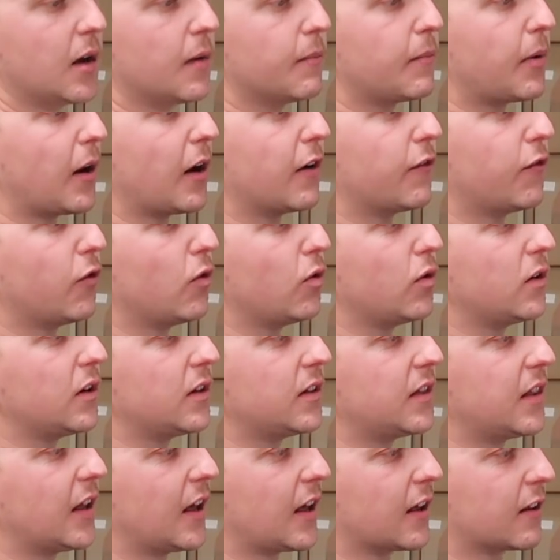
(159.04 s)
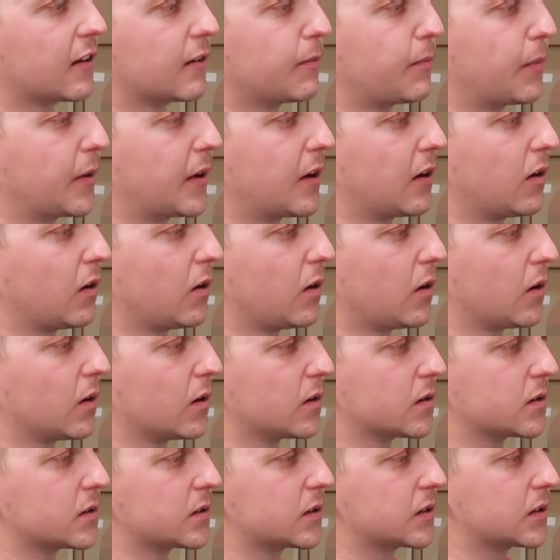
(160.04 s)
But I've ordered this
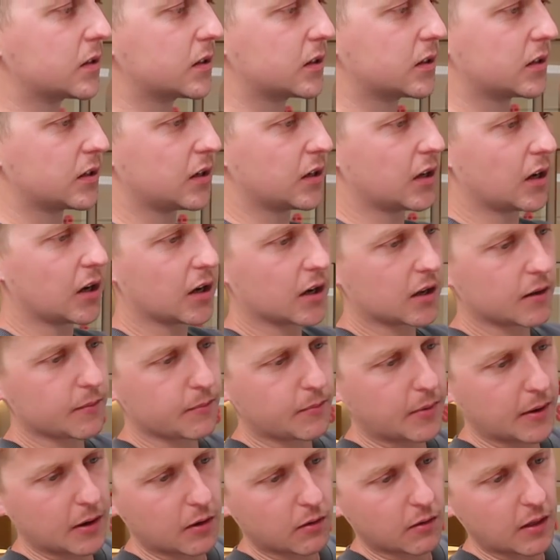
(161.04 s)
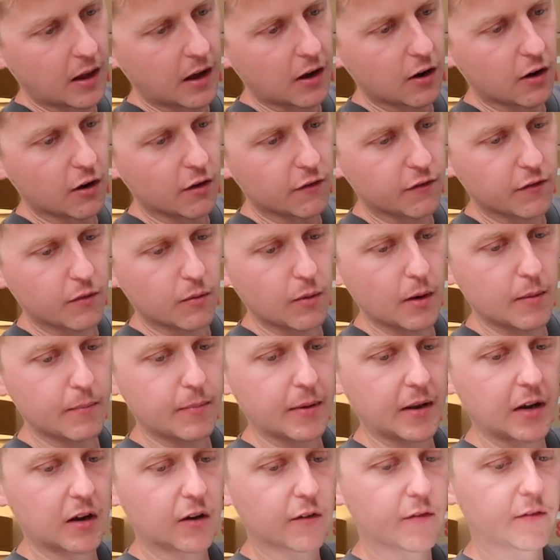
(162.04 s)
because, look, I can peel that off, I won't
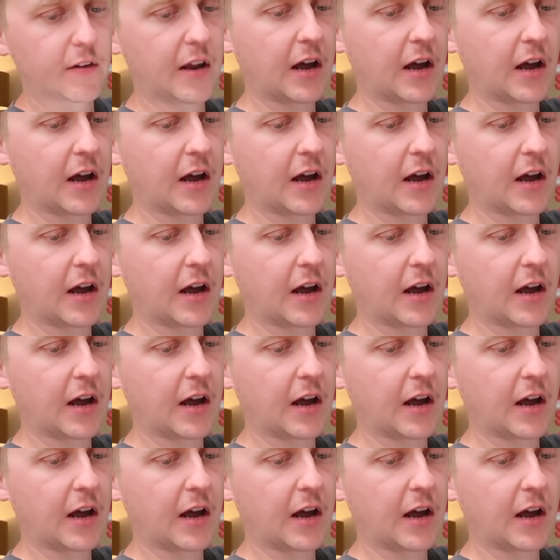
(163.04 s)
peel it off